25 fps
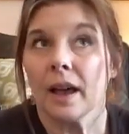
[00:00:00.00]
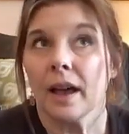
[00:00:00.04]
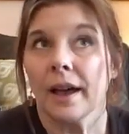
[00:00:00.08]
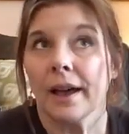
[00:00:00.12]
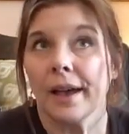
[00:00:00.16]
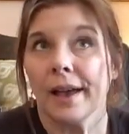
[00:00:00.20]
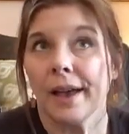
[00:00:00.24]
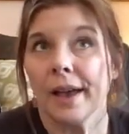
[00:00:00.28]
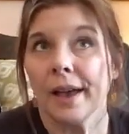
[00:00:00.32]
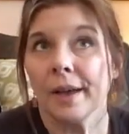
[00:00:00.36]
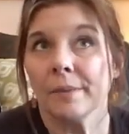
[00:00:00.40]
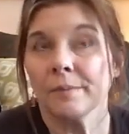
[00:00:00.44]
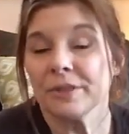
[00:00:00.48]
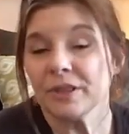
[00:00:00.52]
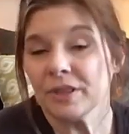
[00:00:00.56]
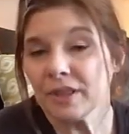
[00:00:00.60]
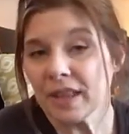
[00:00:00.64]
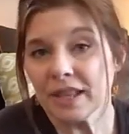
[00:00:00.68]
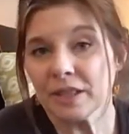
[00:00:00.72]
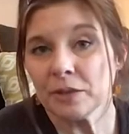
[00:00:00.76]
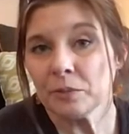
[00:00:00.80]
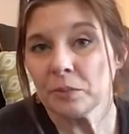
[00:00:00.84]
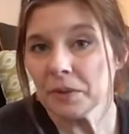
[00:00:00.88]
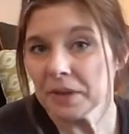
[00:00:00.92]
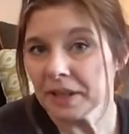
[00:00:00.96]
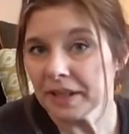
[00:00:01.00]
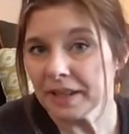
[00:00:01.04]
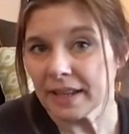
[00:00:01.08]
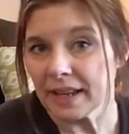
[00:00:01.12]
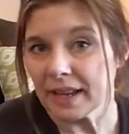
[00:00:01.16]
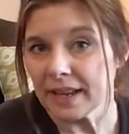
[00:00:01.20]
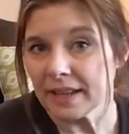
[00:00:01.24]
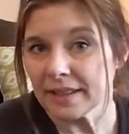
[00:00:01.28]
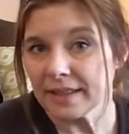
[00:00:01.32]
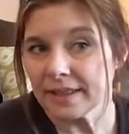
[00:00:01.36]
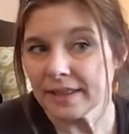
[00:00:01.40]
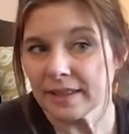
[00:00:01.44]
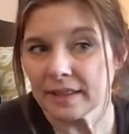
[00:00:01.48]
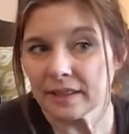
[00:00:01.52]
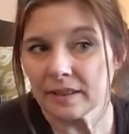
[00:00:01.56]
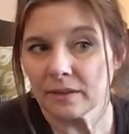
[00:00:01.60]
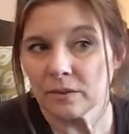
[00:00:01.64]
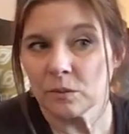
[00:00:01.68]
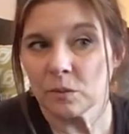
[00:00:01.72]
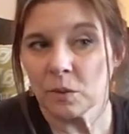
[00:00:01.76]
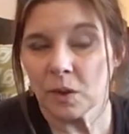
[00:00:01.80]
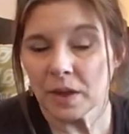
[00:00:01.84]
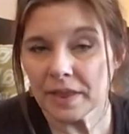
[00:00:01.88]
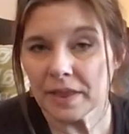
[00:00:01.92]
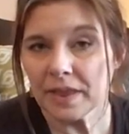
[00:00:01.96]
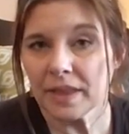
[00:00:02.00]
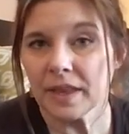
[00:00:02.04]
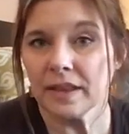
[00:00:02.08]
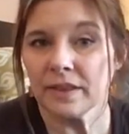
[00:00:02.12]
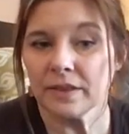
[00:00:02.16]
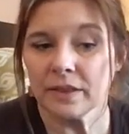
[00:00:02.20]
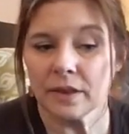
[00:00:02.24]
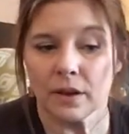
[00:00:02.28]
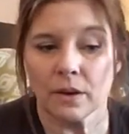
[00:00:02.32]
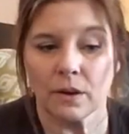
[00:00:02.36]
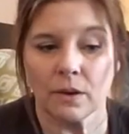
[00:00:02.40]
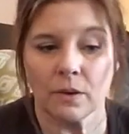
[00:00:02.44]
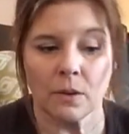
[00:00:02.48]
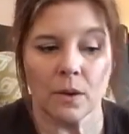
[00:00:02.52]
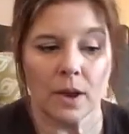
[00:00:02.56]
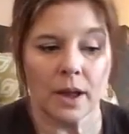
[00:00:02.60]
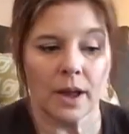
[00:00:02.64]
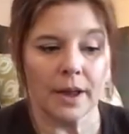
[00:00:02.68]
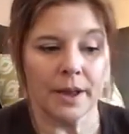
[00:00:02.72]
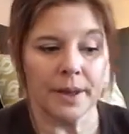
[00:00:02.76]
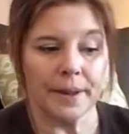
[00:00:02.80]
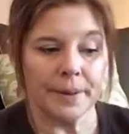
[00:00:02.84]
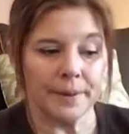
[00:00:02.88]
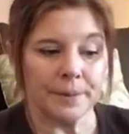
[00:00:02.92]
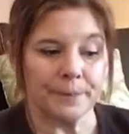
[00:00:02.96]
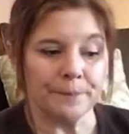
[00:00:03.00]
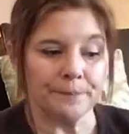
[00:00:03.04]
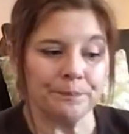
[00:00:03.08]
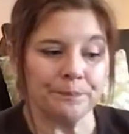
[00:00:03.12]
So that's really nice. One thing though, I